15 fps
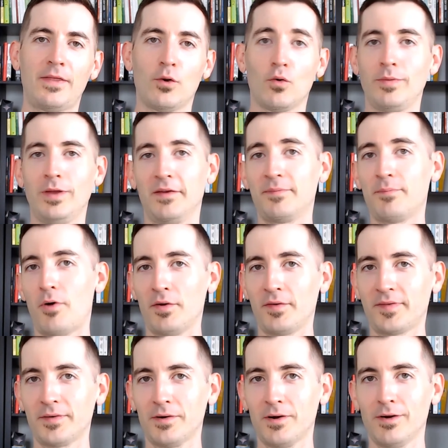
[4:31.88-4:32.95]
there will be a
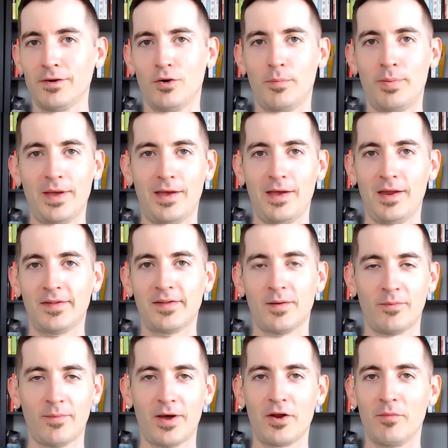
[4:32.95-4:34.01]
sponsor, you'll pay
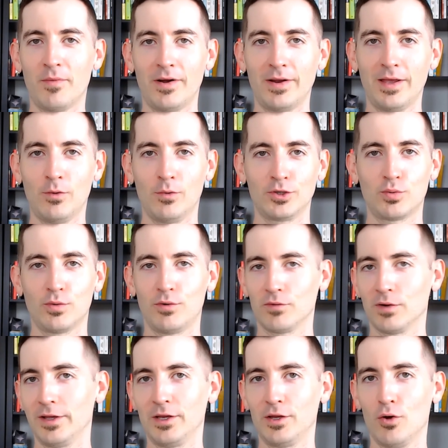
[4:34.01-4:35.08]
some amount of money, which will
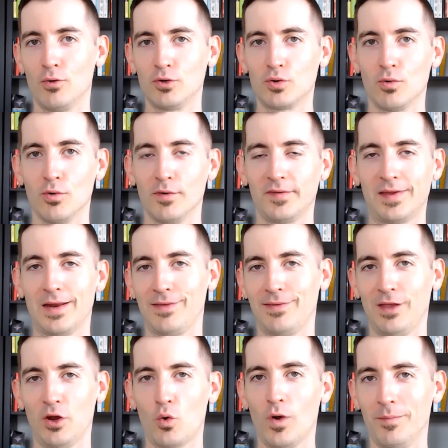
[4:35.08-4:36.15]
really go towards getting
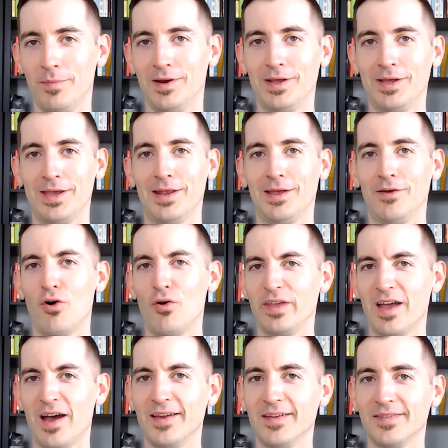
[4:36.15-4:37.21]
the equipment and getting all
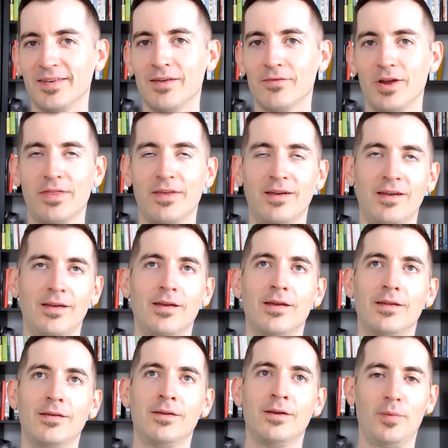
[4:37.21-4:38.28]
the ice and everything.
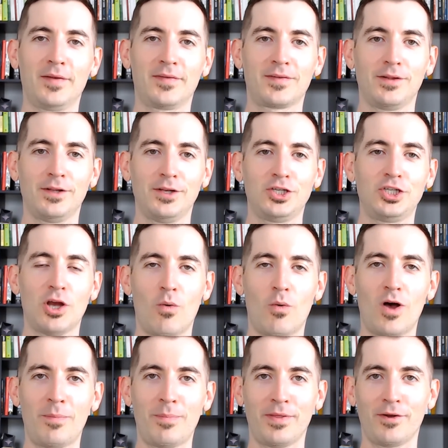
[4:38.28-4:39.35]
And you'll basically
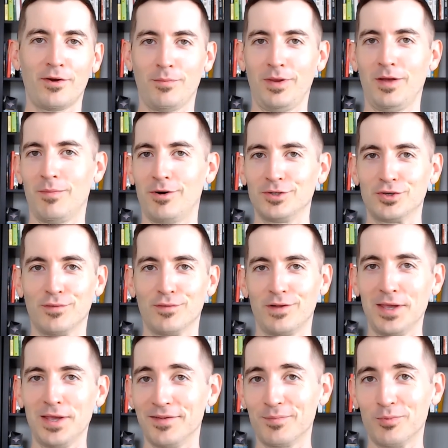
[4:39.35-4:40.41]
show up and there will be a bunch of
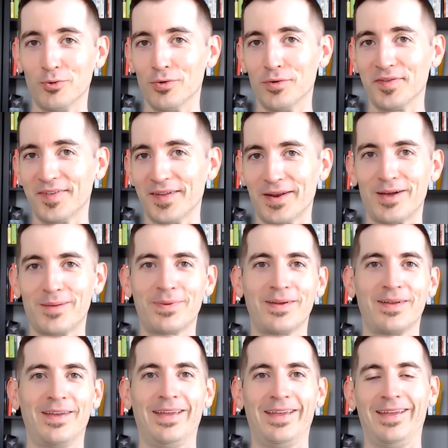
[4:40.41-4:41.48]
kids' pools set up
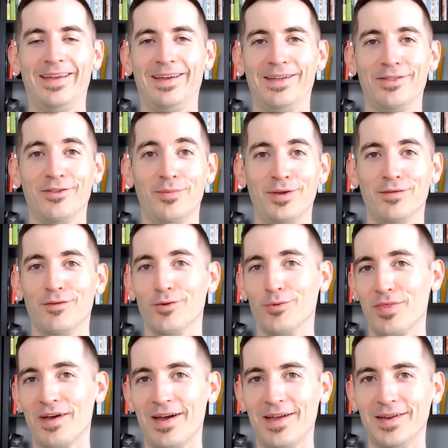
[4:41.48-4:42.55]
and they'll be filled
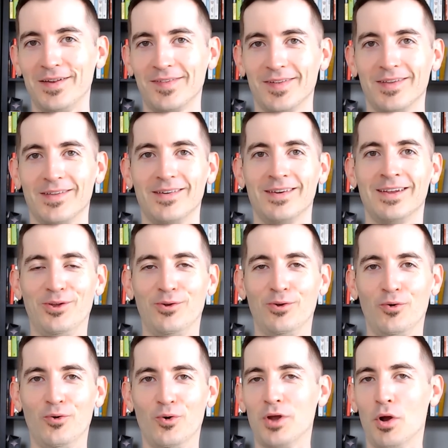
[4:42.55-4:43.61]
with ice. And
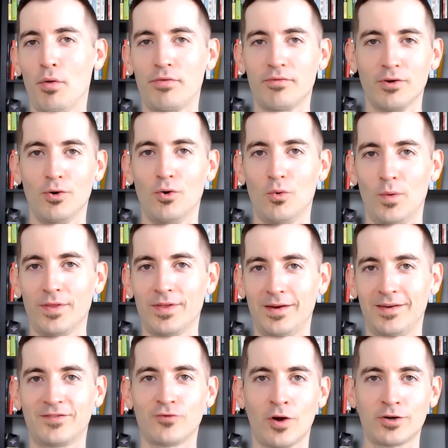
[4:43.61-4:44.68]
you go through with an
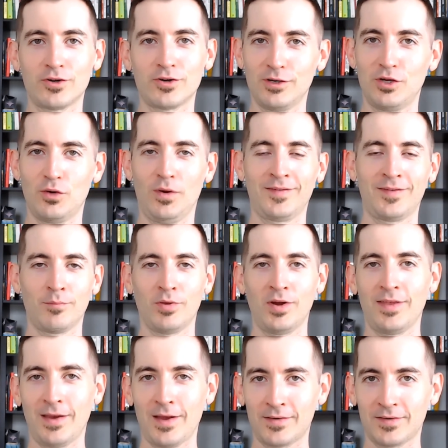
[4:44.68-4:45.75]
instructor doing some
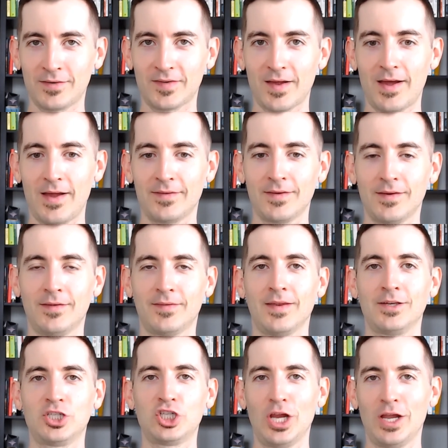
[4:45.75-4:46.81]
breathing exercises
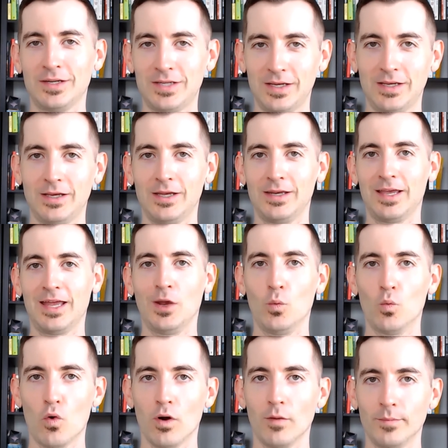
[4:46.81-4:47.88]
and chanting and getting
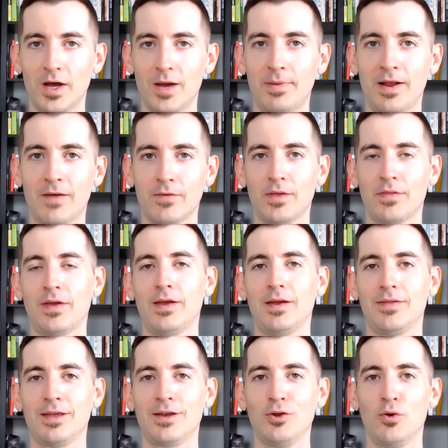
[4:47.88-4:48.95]
warmed up and
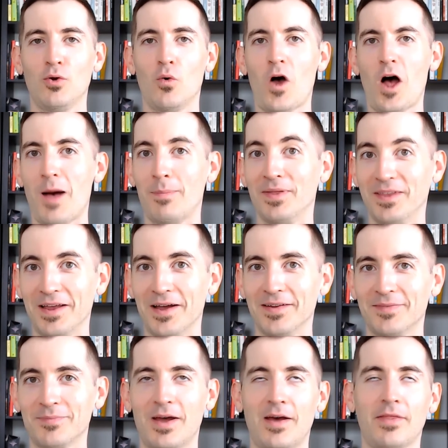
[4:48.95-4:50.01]
everything. And then you go hop in the
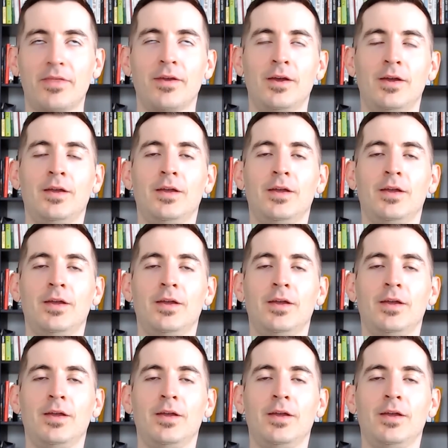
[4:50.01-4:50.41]
ice bath.